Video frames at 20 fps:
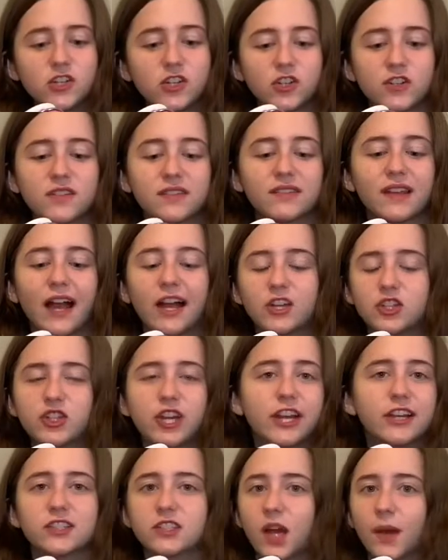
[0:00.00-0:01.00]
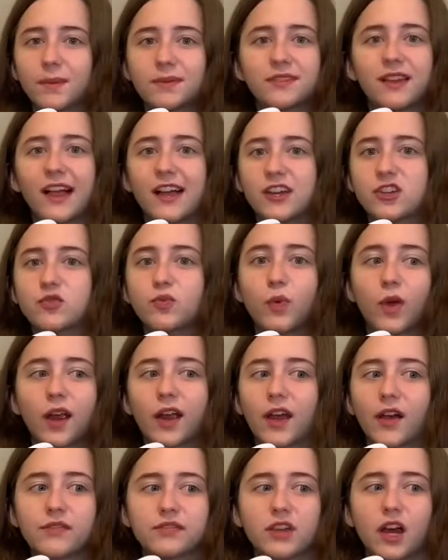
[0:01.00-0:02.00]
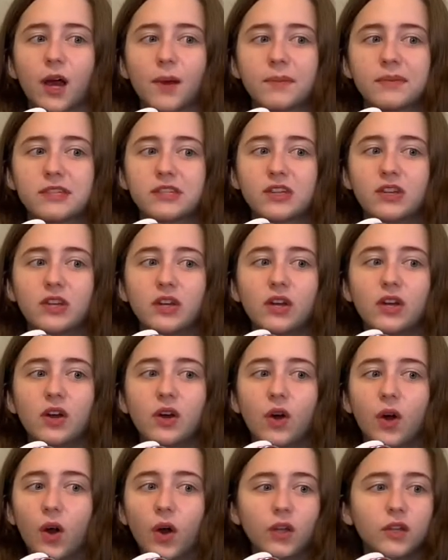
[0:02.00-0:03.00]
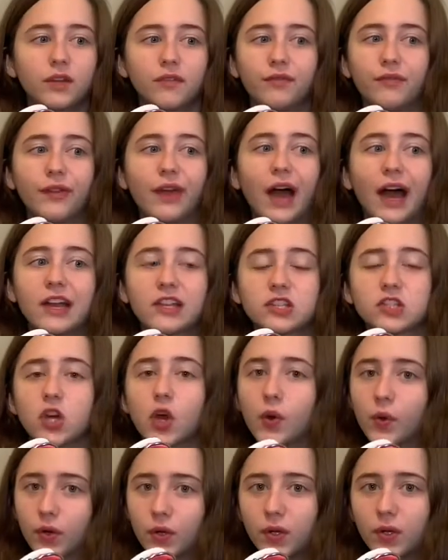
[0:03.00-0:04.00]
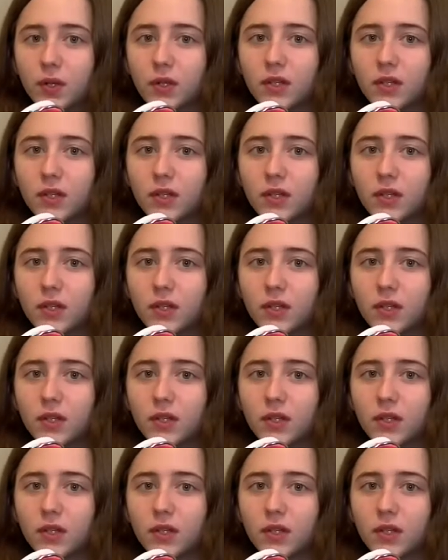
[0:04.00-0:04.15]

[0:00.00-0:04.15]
slash tank top slash workout tops, all of that total